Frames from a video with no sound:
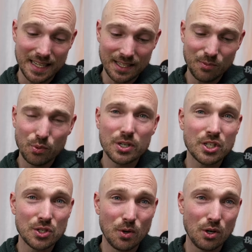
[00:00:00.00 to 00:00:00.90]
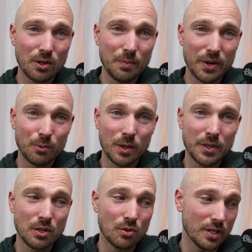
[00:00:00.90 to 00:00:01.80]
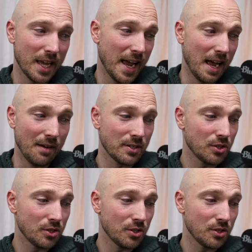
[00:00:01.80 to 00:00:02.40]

is pretty small compared to what we usually have,